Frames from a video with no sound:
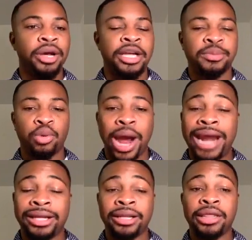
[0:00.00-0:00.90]

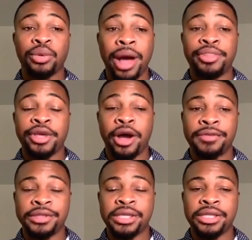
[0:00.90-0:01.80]
sporadically throughout the off
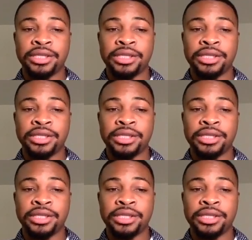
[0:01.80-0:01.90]
season.